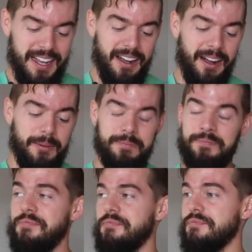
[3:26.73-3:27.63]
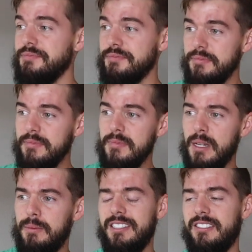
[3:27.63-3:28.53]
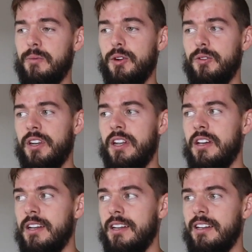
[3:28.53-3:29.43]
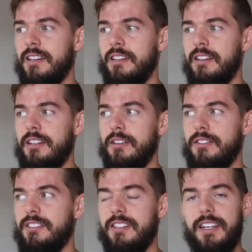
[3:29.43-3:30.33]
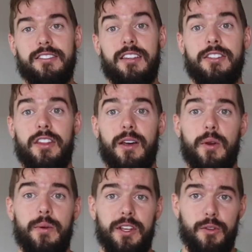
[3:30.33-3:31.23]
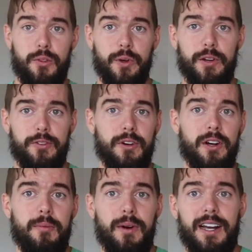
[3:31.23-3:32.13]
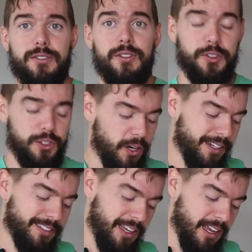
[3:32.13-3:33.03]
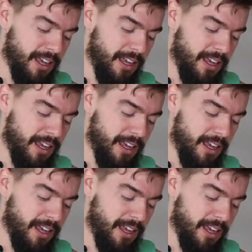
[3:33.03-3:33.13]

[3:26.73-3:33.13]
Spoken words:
But this time we're doing 6, so that way we can do 3 for bis, 3 for tris.